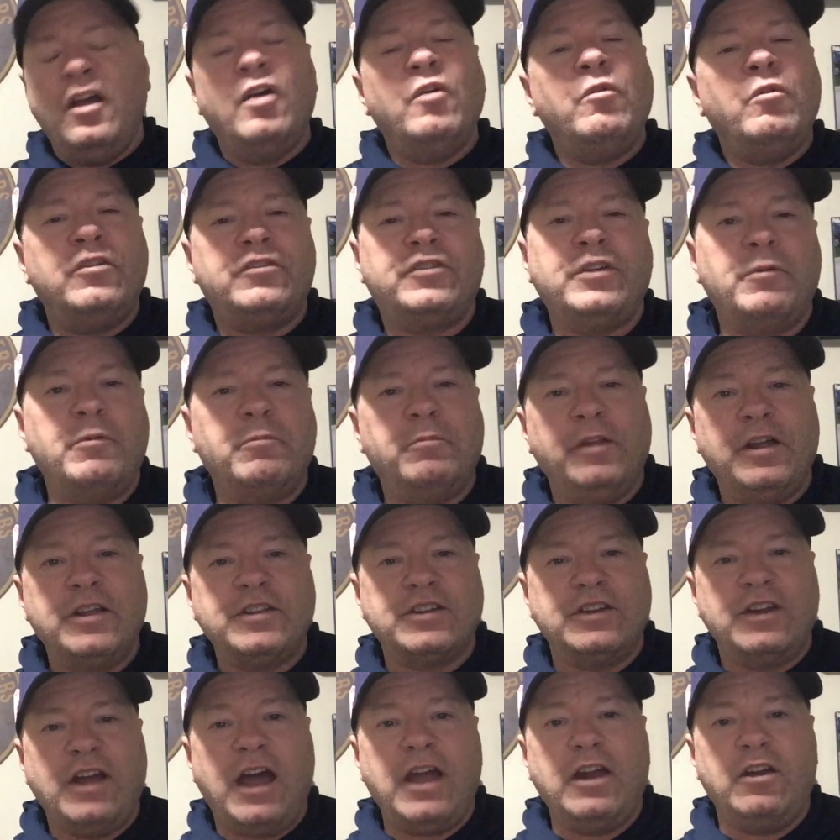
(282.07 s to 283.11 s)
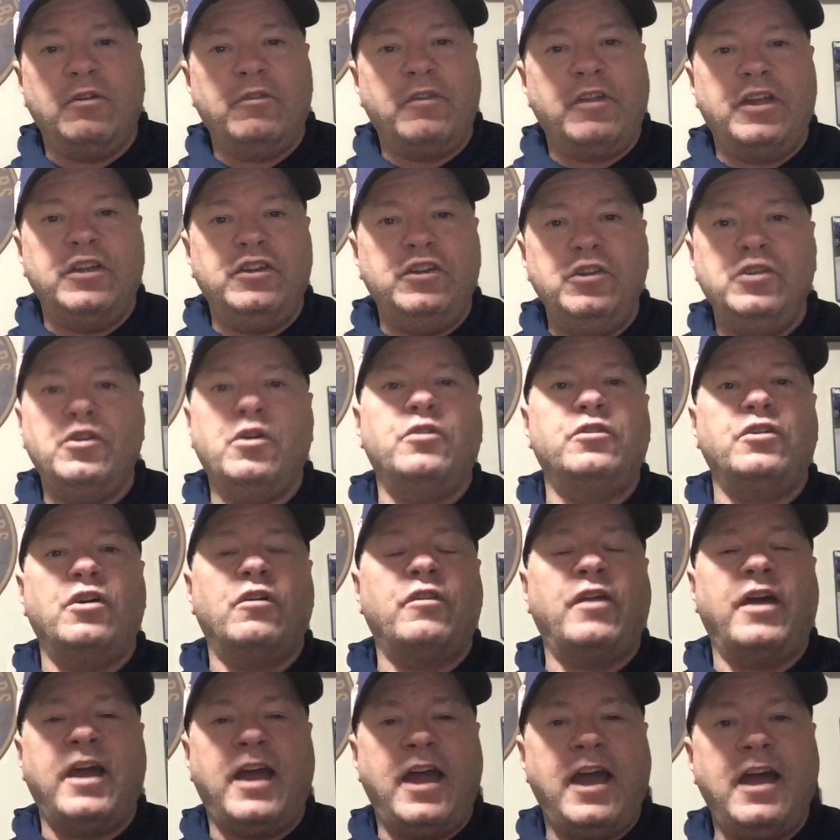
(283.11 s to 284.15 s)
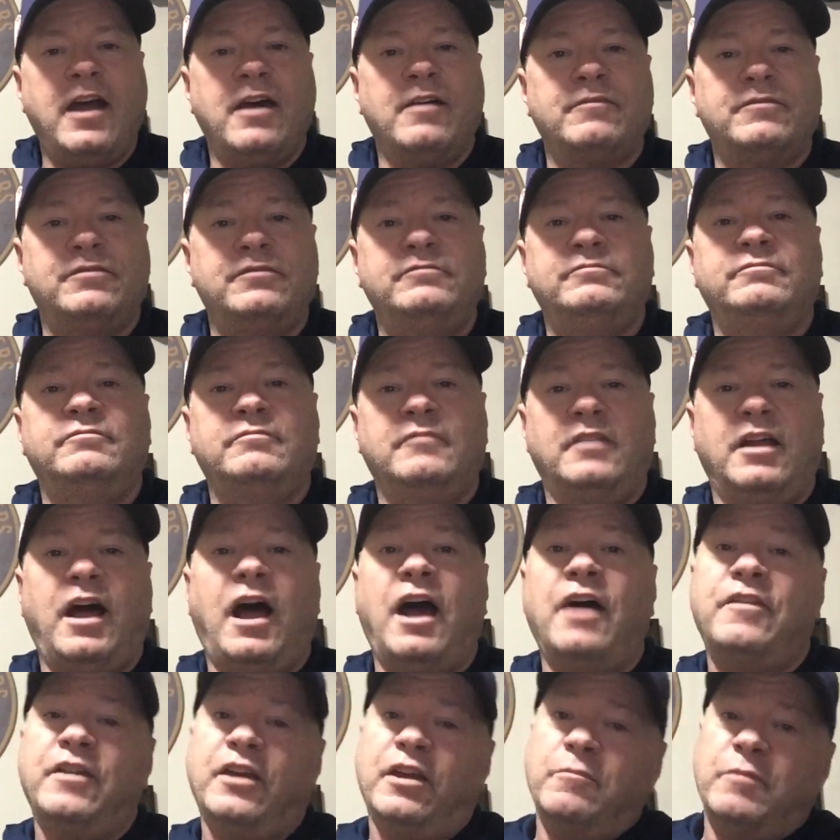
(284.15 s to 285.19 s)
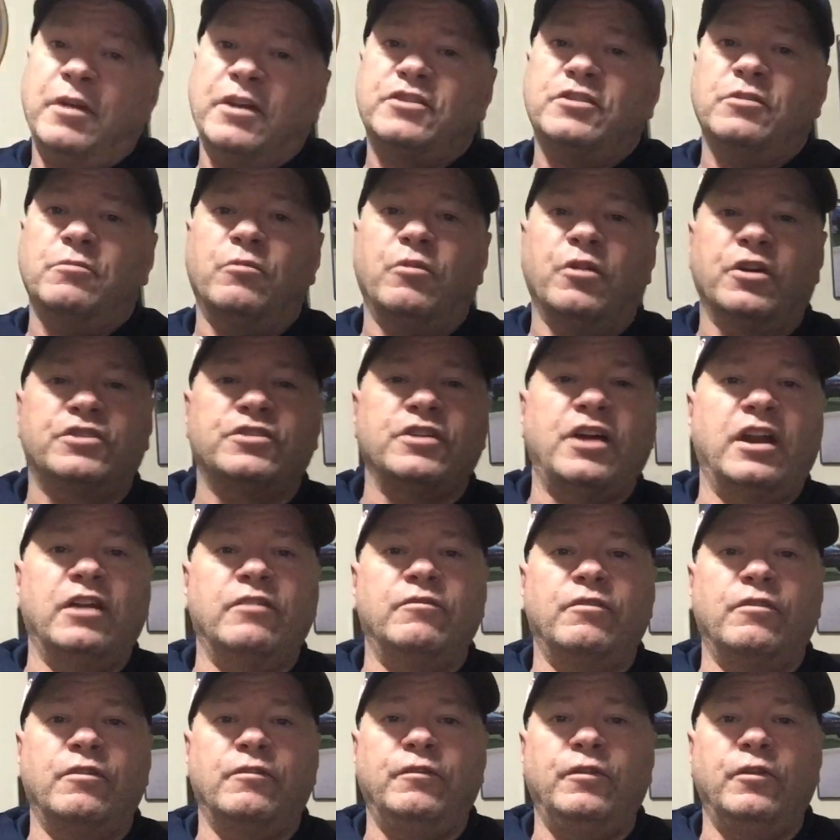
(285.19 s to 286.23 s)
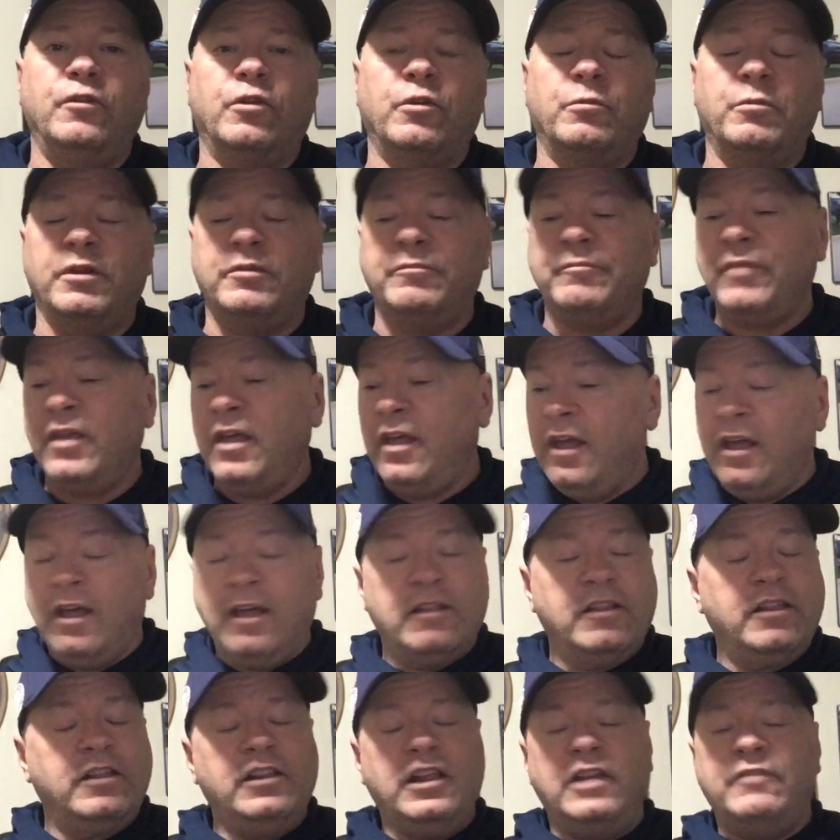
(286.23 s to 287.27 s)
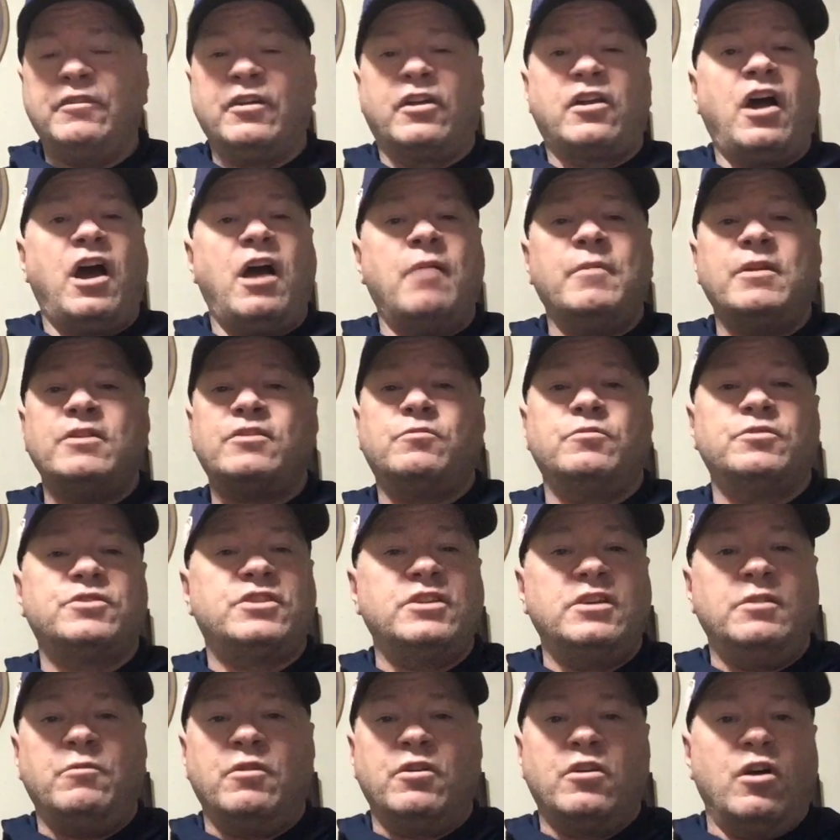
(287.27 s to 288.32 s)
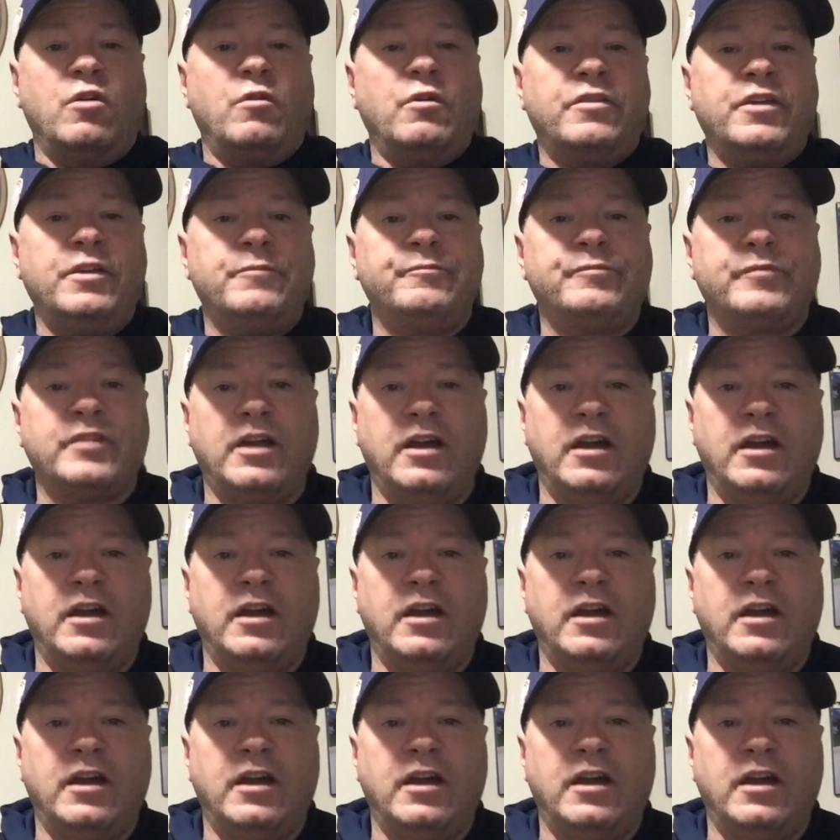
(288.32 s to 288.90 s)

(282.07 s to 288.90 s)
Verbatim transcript: Well, if someone plays an idol that you don't know they have, I think it makes it more exciting for the viewer, but leave your comments. We'll see. We'll go with it.